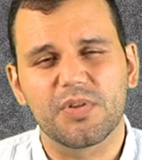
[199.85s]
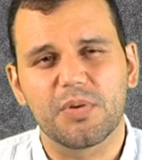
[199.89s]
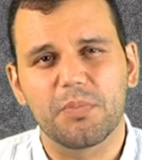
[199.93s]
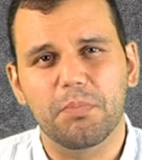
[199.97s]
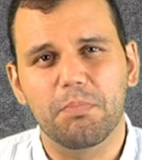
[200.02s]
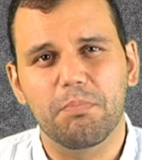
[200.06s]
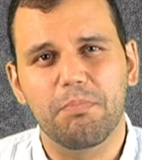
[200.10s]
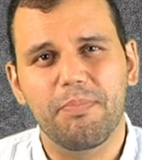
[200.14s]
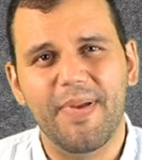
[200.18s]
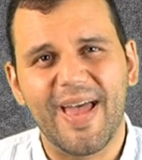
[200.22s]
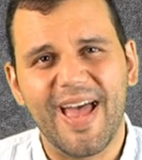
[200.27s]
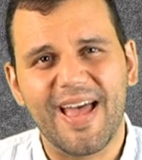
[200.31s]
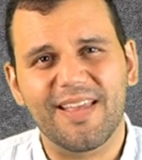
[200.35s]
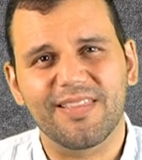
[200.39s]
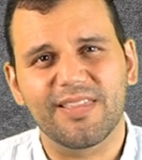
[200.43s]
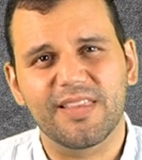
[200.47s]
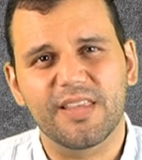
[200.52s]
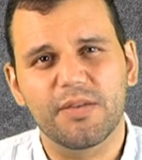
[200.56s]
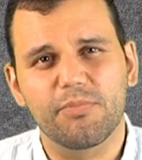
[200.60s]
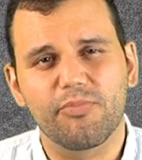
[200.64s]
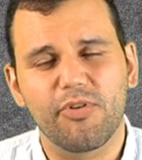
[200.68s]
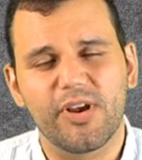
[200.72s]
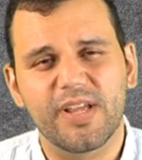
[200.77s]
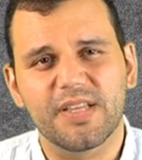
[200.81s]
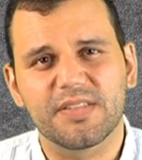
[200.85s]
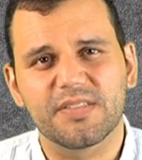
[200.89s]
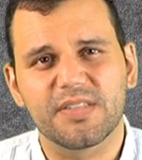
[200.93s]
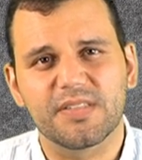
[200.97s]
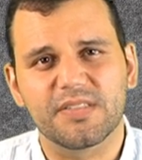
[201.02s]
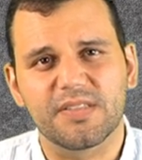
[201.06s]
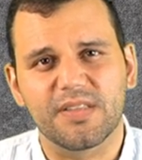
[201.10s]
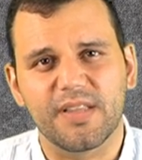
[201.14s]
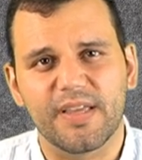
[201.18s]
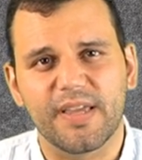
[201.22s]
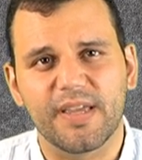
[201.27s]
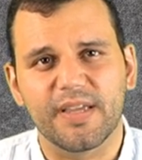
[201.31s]
badly breaks
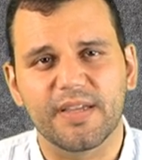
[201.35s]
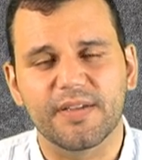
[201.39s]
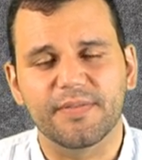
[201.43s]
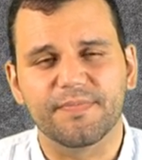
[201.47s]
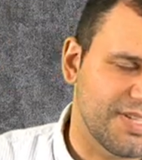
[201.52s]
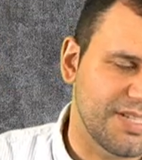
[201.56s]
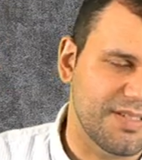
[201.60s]
his leg.